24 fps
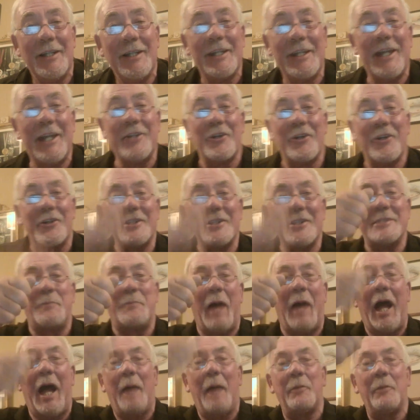They took these
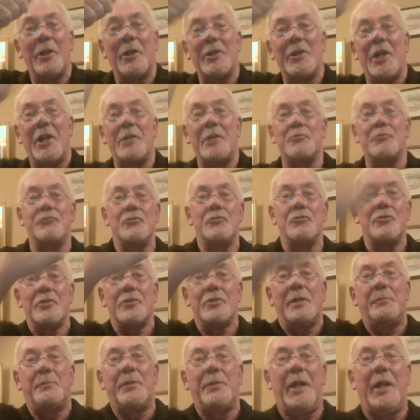barbel and they
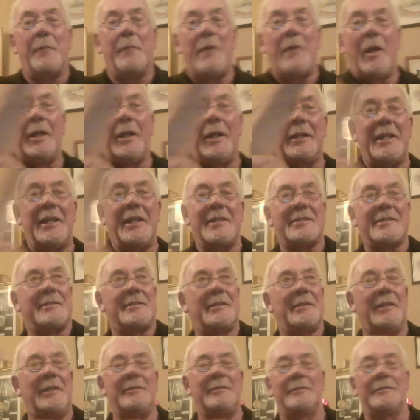bring them around like this
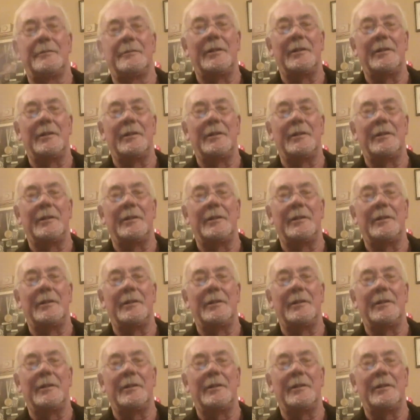and